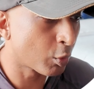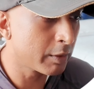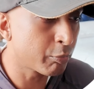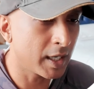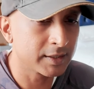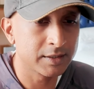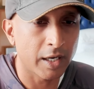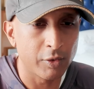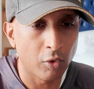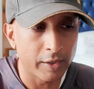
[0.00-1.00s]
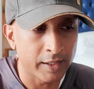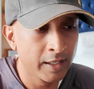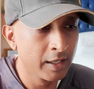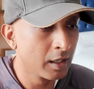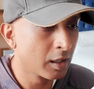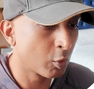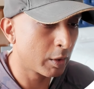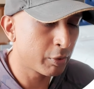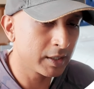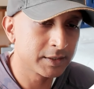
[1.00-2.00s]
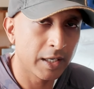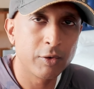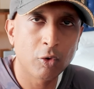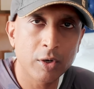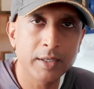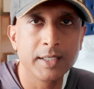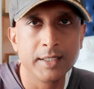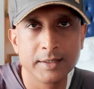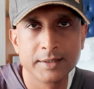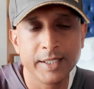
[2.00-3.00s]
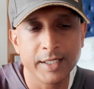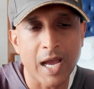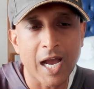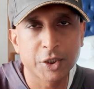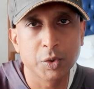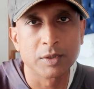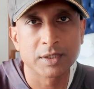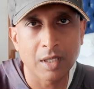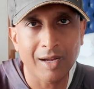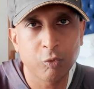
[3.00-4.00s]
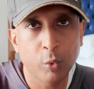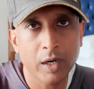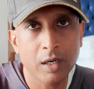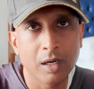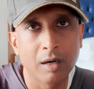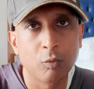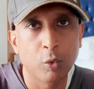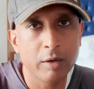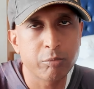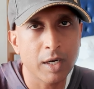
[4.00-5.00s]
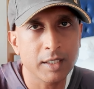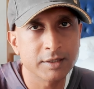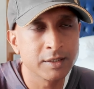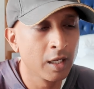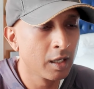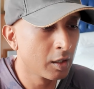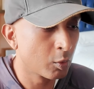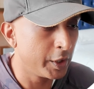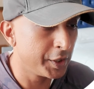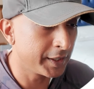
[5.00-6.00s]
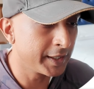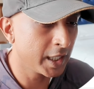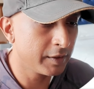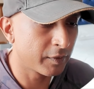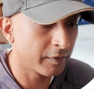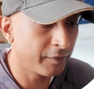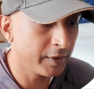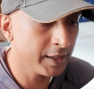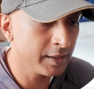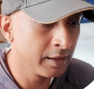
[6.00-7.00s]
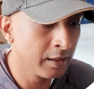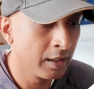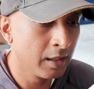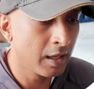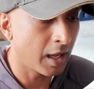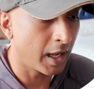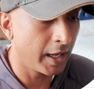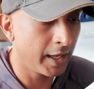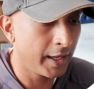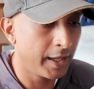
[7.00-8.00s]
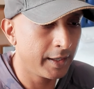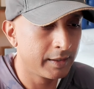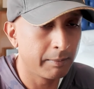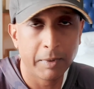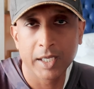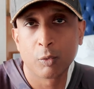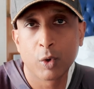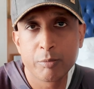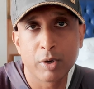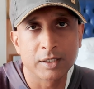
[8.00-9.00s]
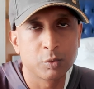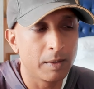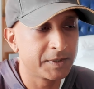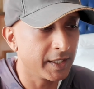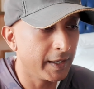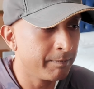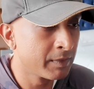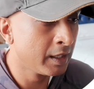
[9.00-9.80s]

WordPress.org. WordPress.org is the actual software of WordPress, where you can get it for free and make a WordPress website.